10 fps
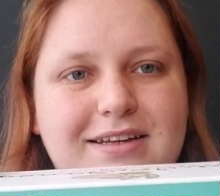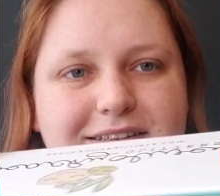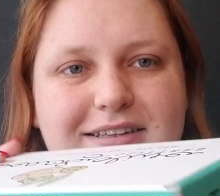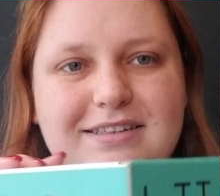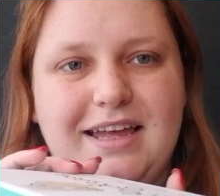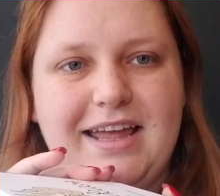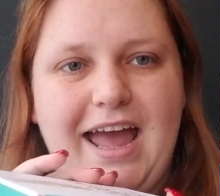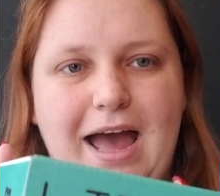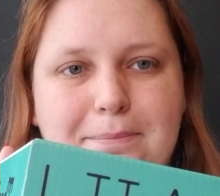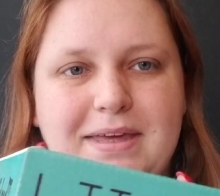It says like
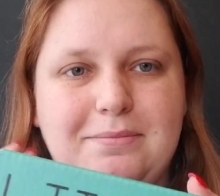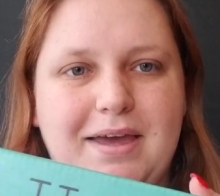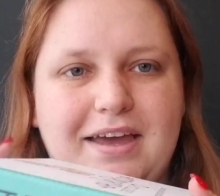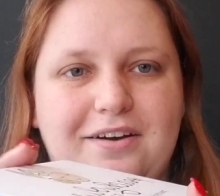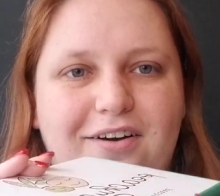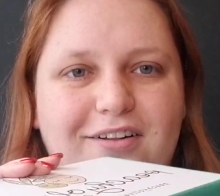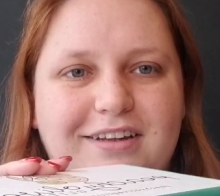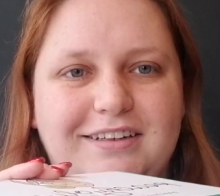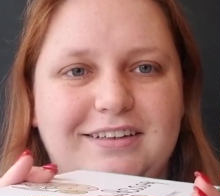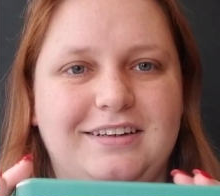happy mail
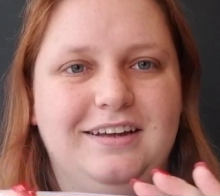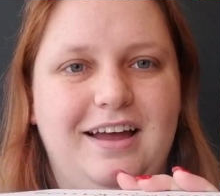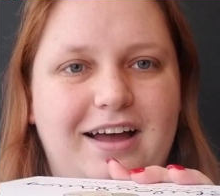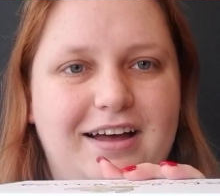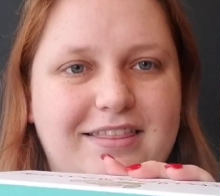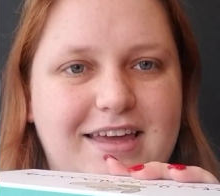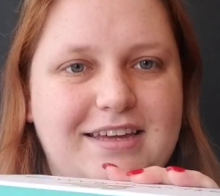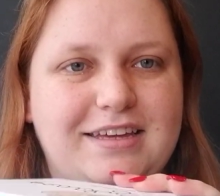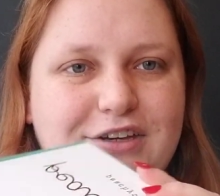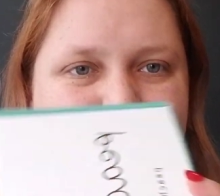and uh,
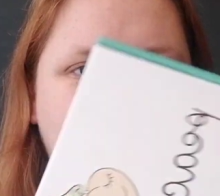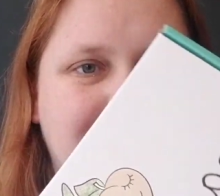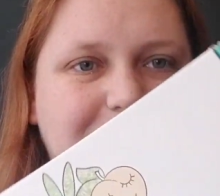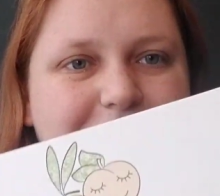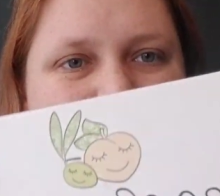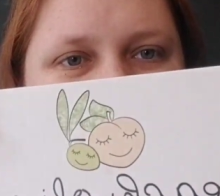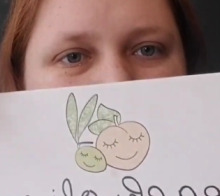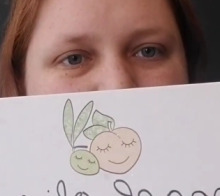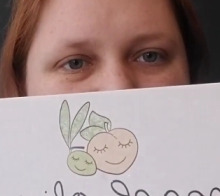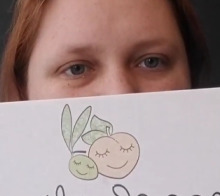thank you and the
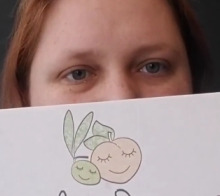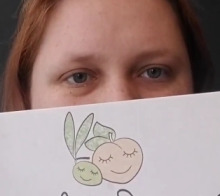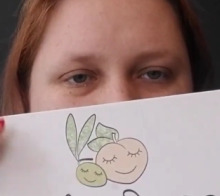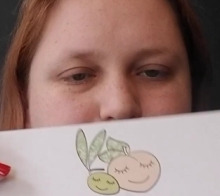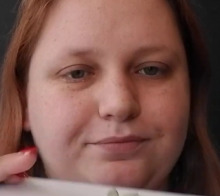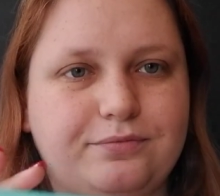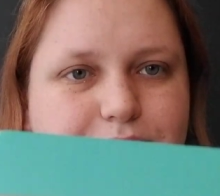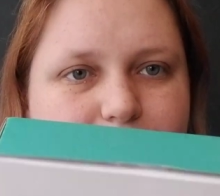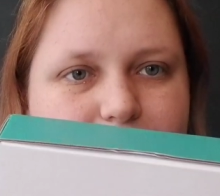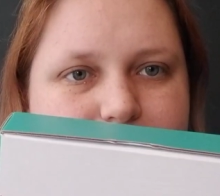peachy logo.
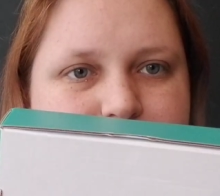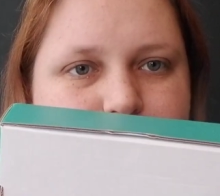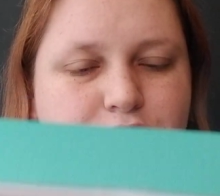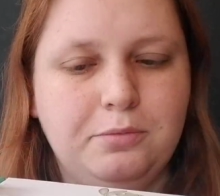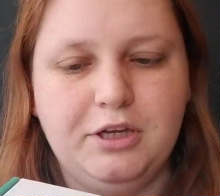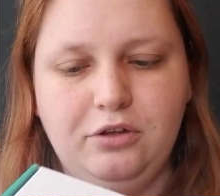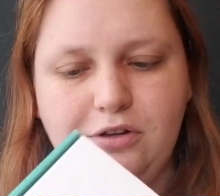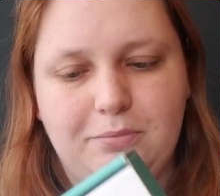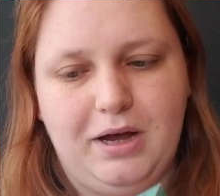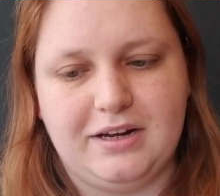So super cute
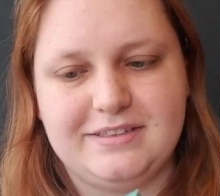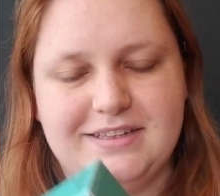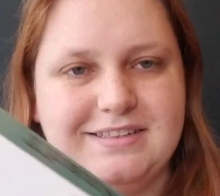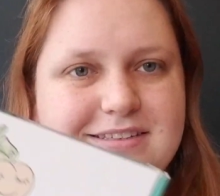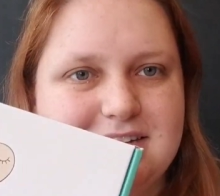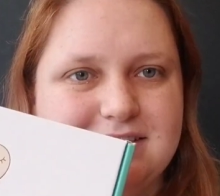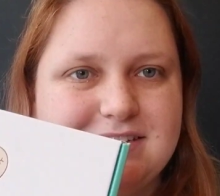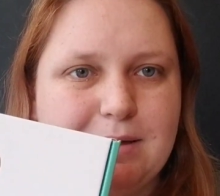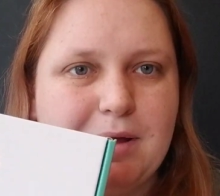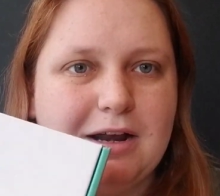little box. This is like the
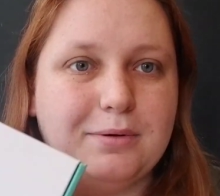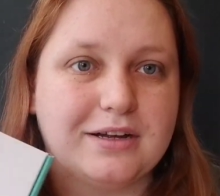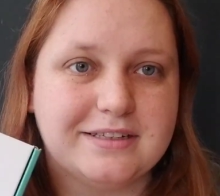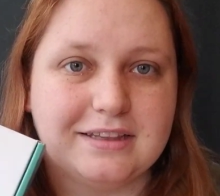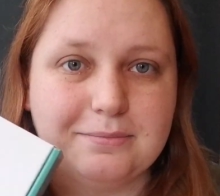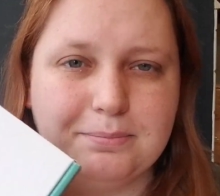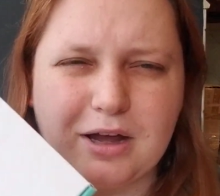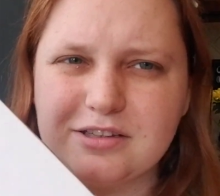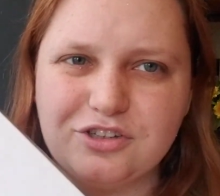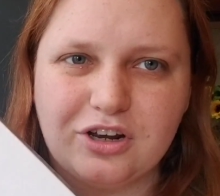same kind of box that the
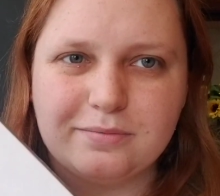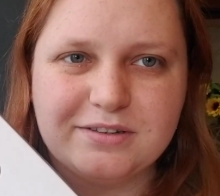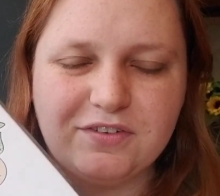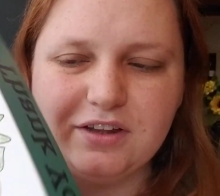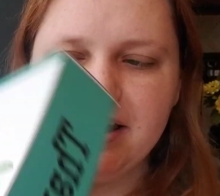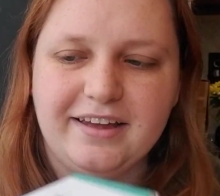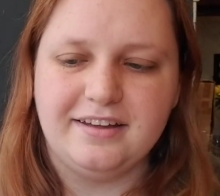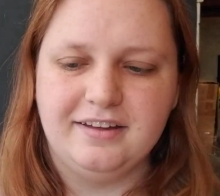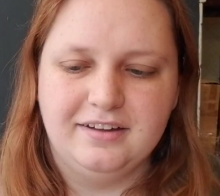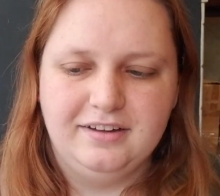Boxy Charms feel like
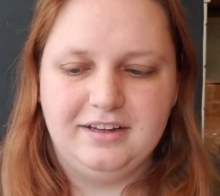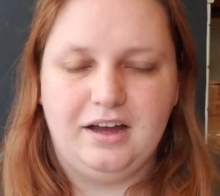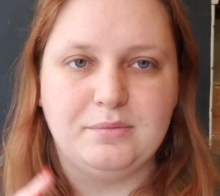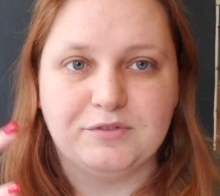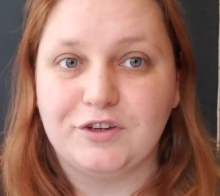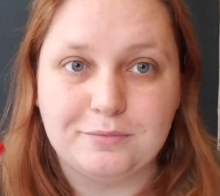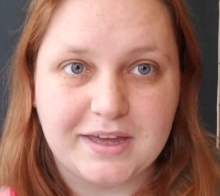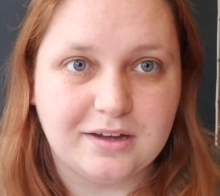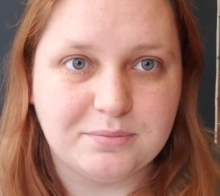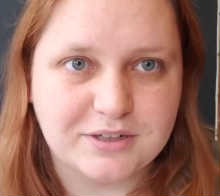um, if you're a
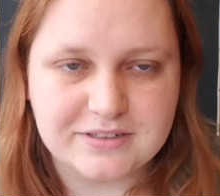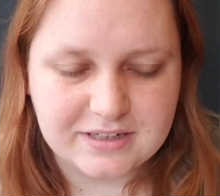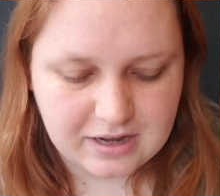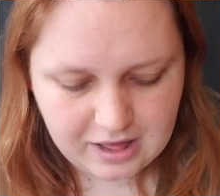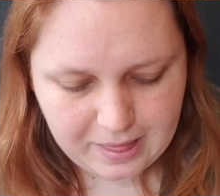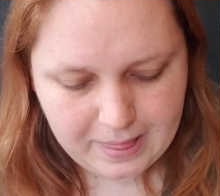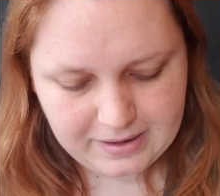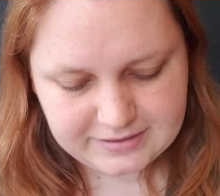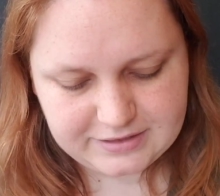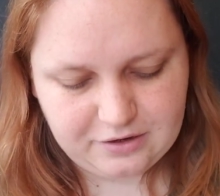makeup person.
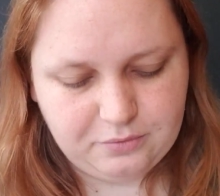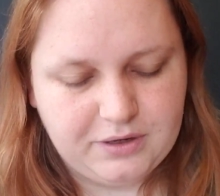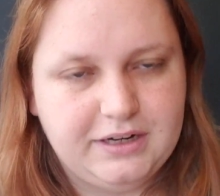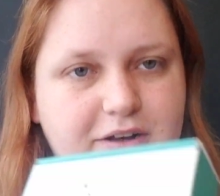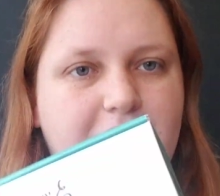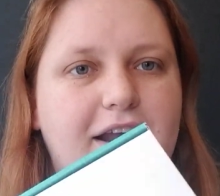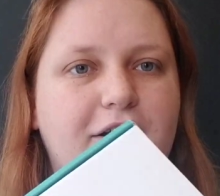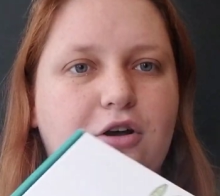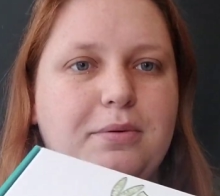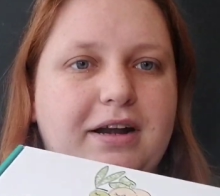So we're gonna go ahead and
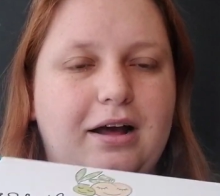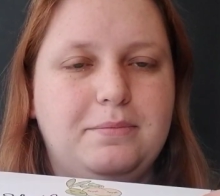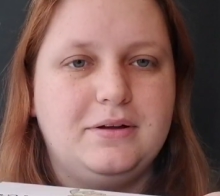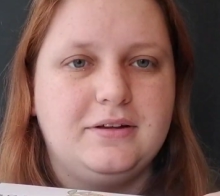open it up.